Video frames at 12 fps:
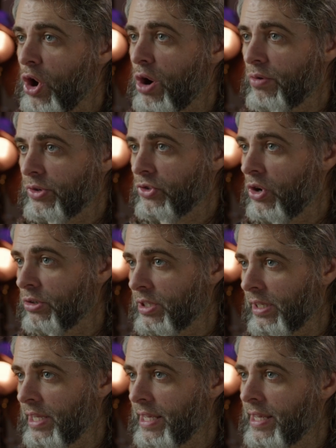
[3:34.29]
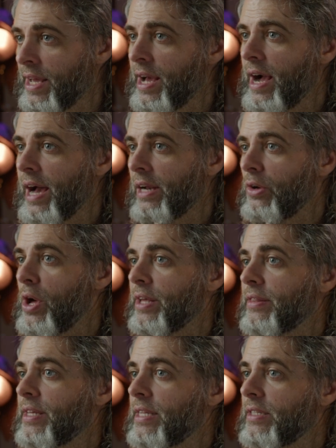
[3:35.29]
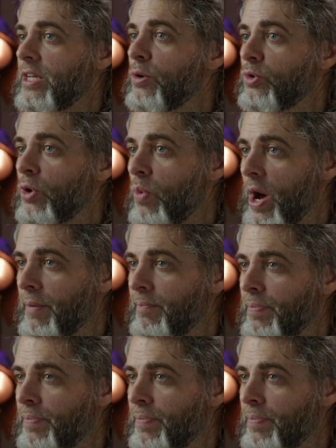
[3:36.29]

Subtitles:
horizontally, unlike the Tilter one.